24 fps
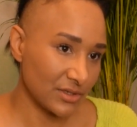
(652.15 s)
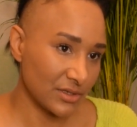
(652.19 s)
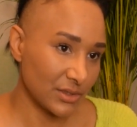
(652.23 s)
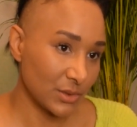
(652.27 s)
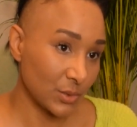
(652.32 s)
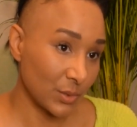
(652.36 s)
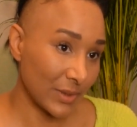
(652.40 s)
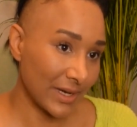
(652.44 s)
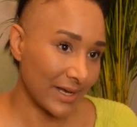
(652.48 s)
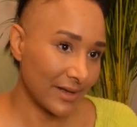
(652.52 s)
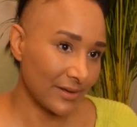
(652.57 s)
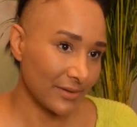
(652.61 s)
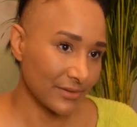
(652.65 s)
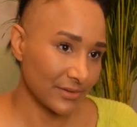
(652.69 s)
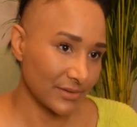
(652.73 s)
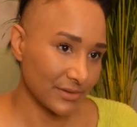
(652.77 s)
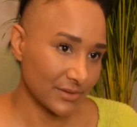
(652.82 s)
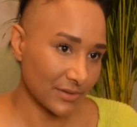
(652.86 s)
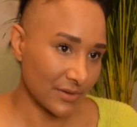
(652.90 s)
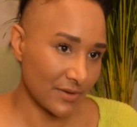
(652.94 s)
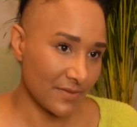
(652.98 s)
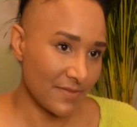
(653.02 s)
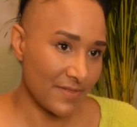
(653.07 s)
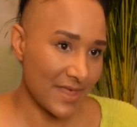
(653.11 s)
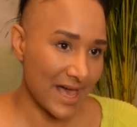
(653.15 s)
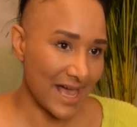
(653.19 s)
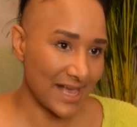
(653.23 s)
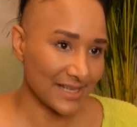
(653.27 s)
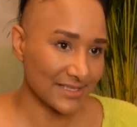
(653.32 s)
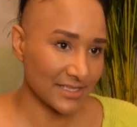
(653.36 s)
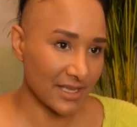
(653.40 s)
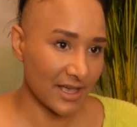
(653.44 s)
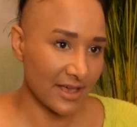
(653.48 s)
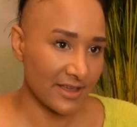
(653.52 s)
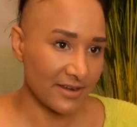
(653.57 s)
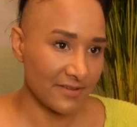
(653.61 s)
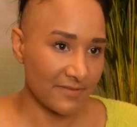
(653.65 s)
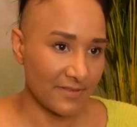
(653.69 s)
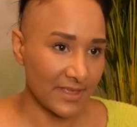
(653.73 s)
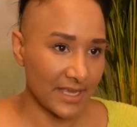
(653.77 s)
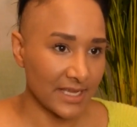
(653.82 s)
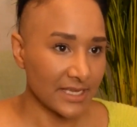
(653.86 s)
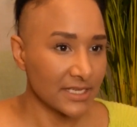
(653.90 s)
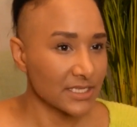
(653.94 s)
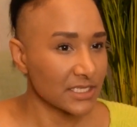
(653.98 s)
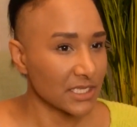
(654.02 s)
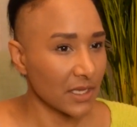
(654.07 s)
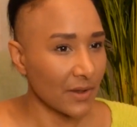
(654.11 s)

dwells on that side of things,